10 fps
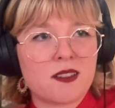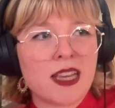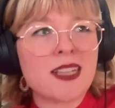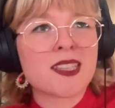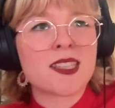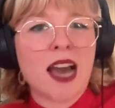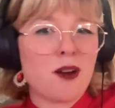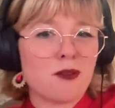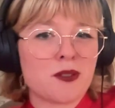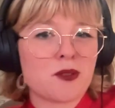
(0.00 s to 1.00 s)
It
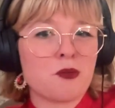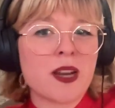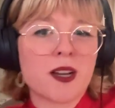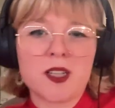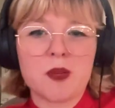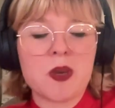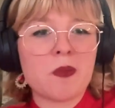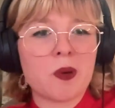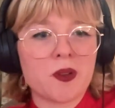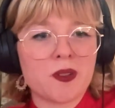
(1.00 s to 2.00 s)
sounds weird to
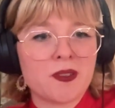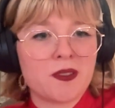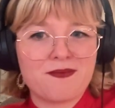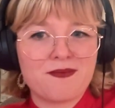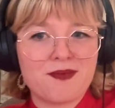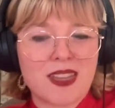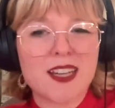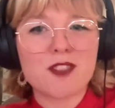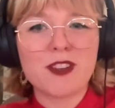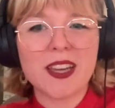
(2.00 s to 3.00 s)
people. I
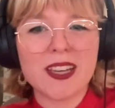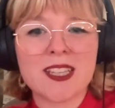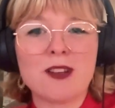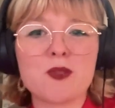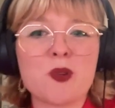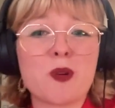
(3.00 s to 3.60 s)
just feel like it sounds more